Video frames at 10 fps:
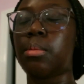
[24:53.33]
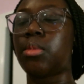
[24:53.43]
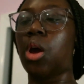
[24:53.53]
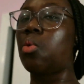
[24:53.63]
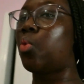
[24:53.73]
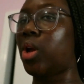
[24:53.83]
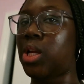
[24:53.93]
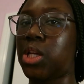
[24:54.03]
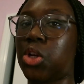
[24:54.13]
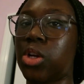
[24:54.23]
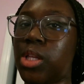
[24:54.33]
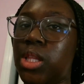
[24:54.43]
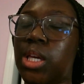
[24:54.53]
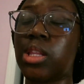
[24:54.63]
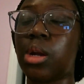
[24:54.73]
am not wearing it
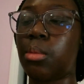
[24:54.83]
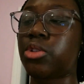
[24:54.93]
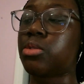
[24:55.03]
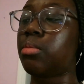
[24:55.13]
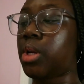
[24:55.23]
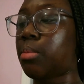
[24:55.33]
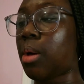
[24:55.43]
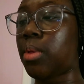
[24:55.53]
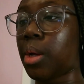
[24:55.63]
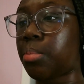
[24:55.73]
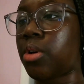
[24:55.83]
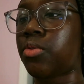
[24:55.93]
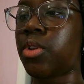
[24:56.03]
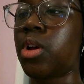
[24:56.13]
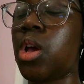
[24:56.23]
currently. And then I'm also bringing my black
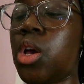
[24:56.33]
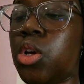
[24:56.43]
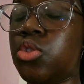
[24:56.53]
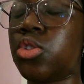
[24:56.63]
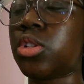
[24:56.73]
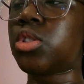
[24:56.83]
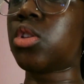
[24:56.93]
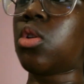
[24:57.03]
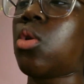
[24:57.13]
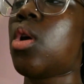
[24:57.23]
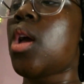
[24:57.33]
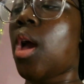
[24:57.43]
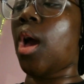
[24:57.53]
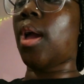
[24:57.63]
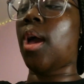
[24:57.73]
puffer just so
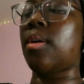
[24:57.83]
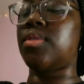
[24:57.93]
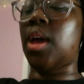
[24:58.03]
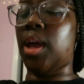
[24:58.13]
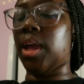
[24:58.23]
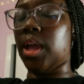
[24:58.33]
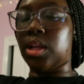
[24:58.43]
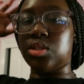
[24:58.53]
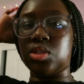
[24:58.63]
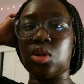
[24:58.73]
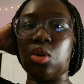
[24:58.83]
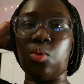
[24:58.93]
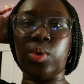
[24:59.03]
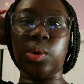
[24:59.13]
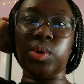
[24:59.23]
I have that, and
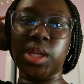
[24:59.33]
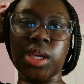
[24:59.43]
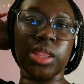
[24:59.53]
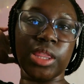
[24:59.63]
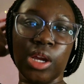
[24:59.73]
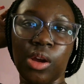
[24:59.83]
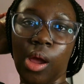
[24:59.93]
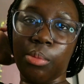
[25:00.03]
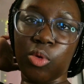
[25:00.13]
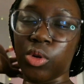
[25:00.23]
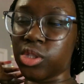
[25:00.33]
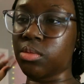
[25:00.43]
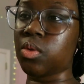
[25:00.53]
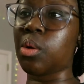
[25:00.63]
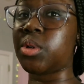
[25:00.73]
so when we get there I'm going to
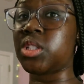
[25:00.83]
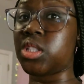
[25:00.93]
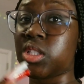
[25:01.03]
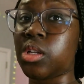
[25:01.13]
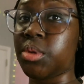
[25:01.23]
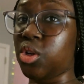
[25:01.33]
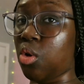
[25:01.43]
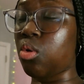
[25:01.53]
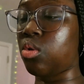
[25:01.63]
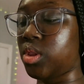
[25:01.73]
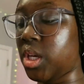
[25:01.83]
be warm, because it's gonna be cold